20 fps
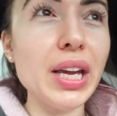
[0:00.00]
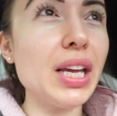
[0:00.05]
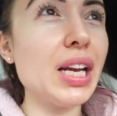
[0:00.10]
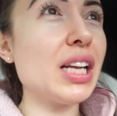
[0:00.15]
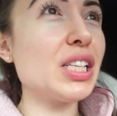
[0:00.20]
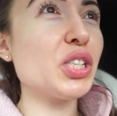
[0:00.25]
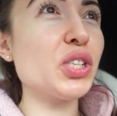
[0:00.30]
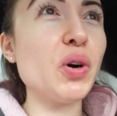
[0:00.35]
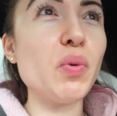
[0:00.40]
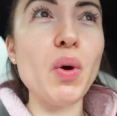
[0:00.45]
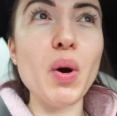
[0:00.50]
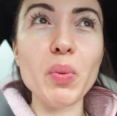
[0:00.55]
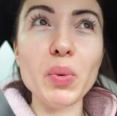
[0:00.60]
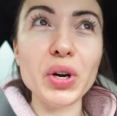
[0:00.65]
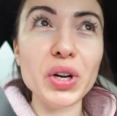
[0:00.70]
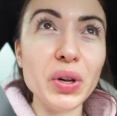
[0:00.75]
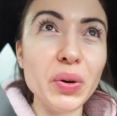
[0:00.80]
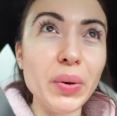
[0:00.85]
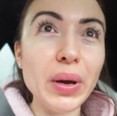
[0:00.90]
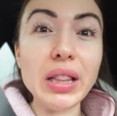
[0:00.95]
He doesn't know what
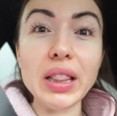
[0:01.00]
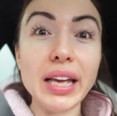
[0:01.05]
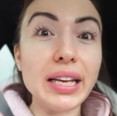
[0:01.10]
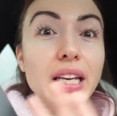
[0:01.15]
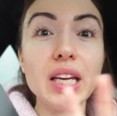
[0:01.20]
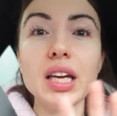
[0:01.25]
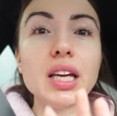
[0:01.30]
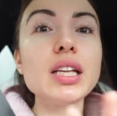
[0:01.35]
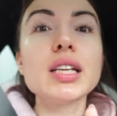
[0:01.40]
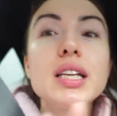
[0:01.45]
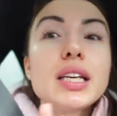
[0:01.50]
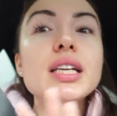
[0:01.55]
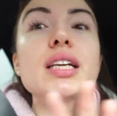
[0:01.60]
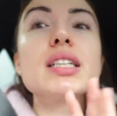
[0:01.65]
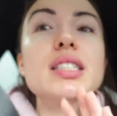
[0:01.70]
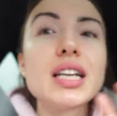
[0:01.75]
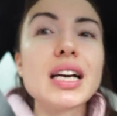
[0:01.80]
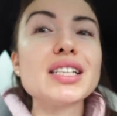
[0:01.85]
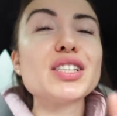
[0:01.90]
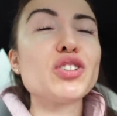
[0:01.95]
we're doing. Like he
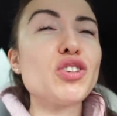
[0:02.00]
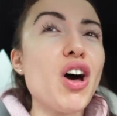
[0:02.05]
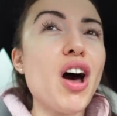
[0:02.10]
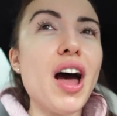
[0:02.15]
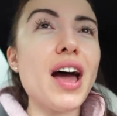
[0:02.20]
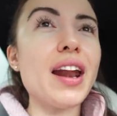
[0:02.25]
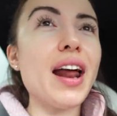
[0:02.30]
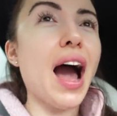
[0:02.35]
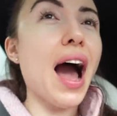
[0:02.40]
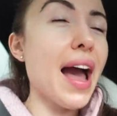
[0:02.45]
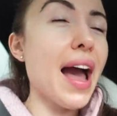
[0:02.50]
he does not.